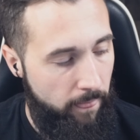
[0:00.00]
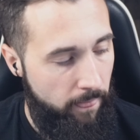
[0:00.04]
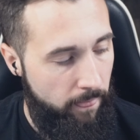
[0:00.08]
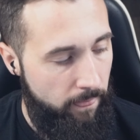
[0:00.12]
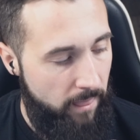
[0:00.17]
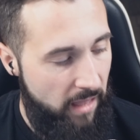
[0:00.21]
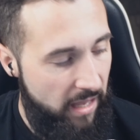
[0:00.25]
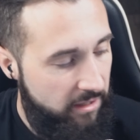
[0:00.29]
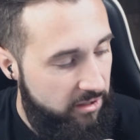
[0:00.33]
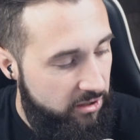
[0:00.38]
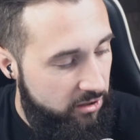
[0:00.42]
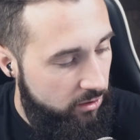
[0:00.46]

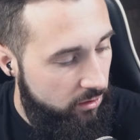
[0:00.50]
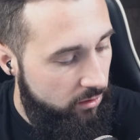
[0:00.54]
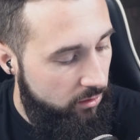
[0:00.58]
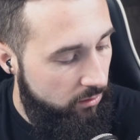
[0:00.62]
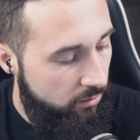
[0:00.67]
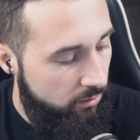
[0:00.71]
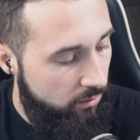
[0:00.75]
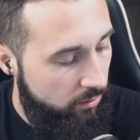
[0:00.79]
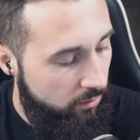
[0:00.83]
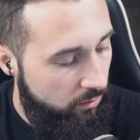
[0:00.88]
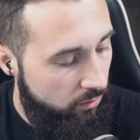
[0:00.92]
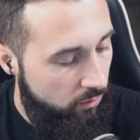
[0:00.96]
It's
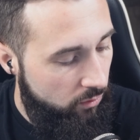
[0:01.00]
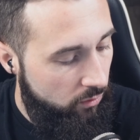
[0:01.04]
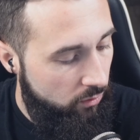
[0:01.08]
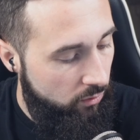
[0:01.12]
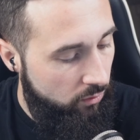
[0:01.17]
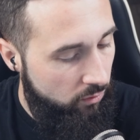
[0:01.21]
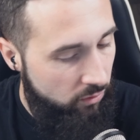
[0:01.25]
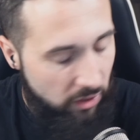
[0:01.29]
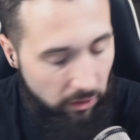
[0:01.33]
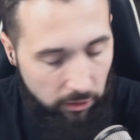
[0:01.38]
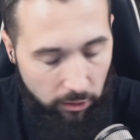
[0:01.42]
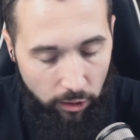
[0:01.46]

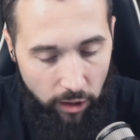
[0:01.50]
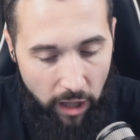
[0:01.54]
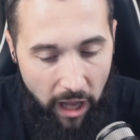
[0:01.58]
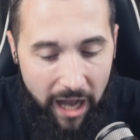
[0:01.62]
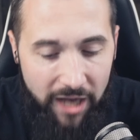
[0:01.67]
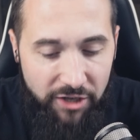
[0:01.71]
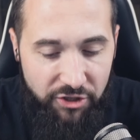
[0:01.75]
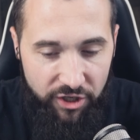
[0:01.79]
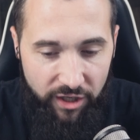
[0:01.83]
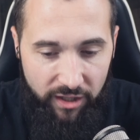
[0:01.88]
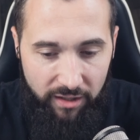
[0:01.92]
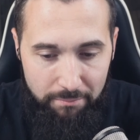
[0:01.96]
the
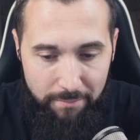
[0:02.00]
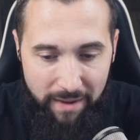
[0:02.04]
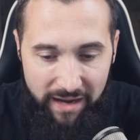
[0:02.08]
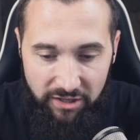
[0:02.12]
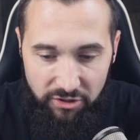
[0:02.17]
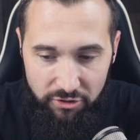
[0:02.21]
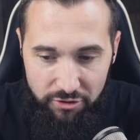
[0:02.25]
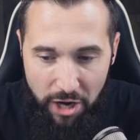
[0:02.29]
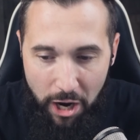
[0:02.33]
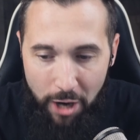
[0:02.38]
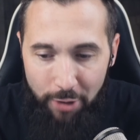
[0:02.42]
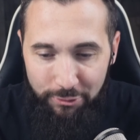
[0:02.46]
logic makes
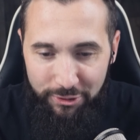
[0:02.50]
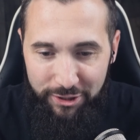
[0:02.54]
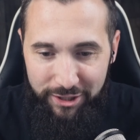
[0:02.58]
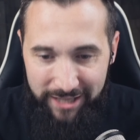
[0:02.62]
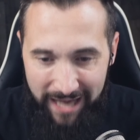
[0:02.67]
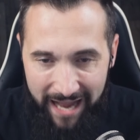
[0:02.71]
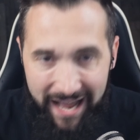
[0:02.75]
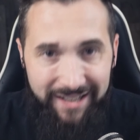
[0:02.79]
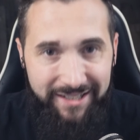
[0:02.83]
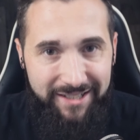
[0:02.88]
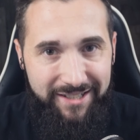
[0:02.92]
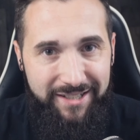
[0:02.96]
no
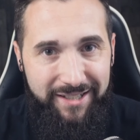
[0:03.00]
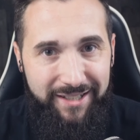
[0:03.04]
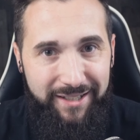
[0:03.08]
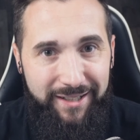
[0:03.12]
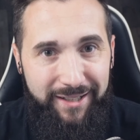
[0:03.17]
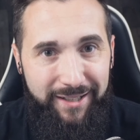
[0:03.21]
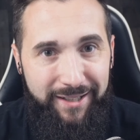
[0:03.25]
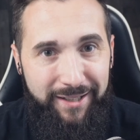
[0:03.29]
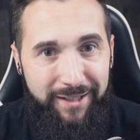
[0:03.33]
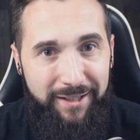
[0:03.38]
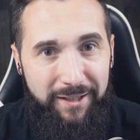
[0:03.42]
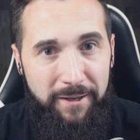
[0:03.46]
sense.
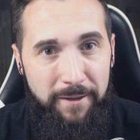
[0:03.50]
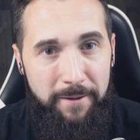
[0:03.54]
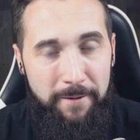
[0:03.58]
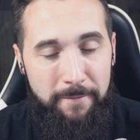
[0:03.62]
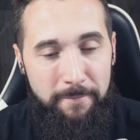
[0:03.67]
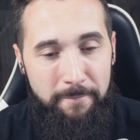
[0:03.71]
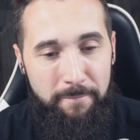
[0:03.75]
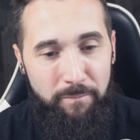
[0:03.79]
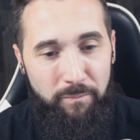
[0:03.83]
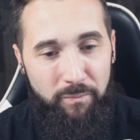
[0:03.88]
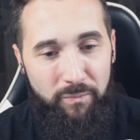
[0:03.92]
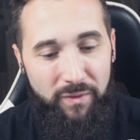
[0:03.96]

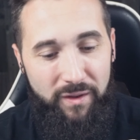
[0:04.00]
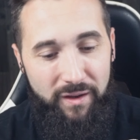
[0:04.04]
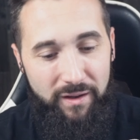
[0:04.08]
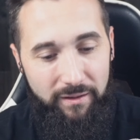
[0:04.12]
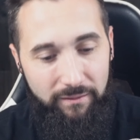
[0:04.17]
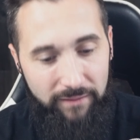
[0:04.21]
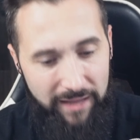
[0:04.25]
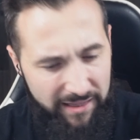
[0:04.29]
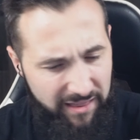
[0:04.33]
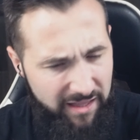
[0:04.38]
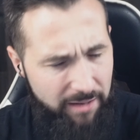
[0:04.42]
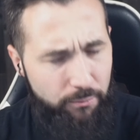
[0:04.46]

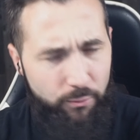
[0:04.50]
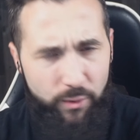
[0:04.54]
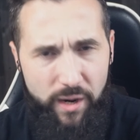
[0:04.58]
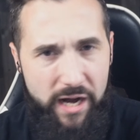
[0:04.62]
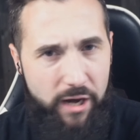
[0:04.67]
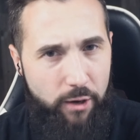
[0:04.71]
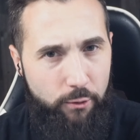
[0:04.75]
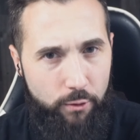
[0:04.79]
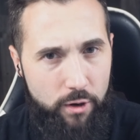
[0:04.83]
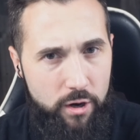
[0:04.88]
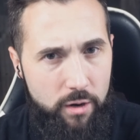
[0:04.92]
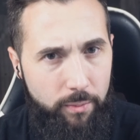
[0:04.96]
Let them
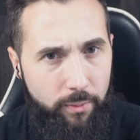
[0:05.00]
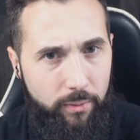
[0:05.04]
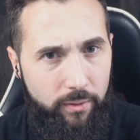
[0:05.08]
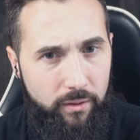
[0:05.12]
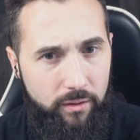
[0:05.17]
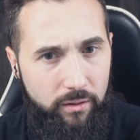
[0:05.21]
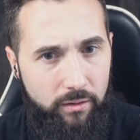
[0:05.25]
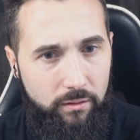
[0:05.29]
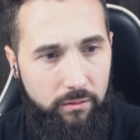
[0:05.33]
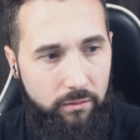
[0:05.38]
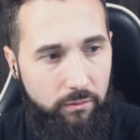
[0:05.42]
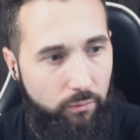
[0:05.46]
regroup.
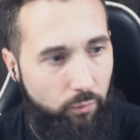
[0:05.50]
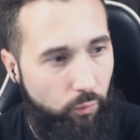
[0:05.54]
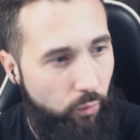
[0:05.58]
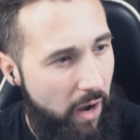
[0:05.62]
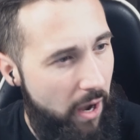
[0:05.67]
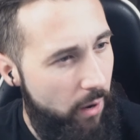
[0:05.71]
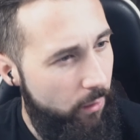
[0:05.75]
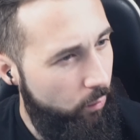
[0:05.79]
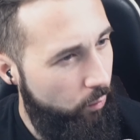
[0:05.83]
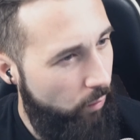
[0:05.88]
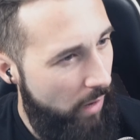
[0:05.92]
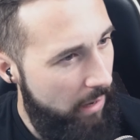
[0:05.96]
Why,
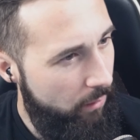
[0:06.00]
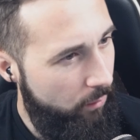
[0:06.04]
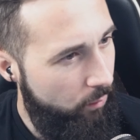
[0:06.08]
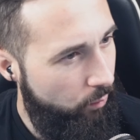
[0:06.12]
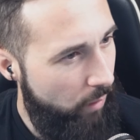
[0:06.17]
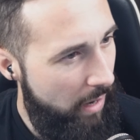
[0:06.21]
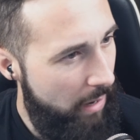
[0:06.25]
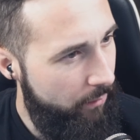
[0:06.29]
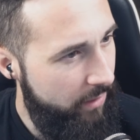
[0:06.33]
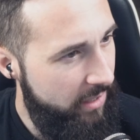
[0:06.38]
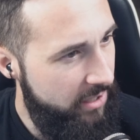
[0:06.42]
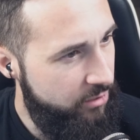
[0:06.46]
why,
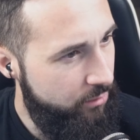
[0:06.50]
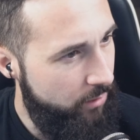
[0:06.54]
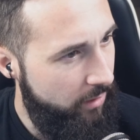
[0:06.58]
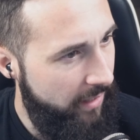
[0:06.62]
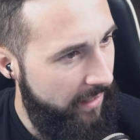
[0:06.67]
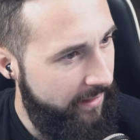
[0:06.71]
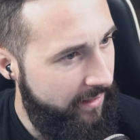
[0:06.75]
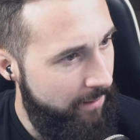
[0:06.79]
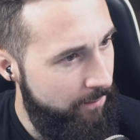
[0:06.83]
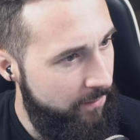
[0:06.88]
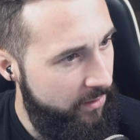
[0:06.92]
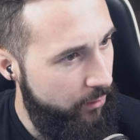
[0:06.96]
why would Israel
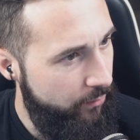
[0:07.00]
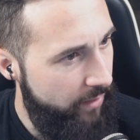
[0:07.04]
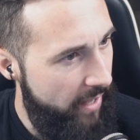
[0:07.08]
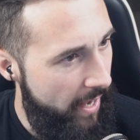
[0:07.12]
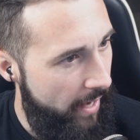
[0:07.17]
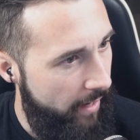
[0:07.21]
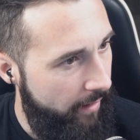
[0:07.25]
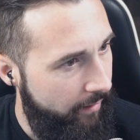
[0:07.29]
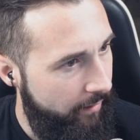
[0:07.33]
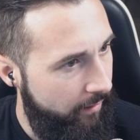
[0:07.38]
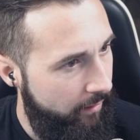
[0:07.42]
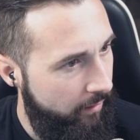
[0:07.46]
let them do that?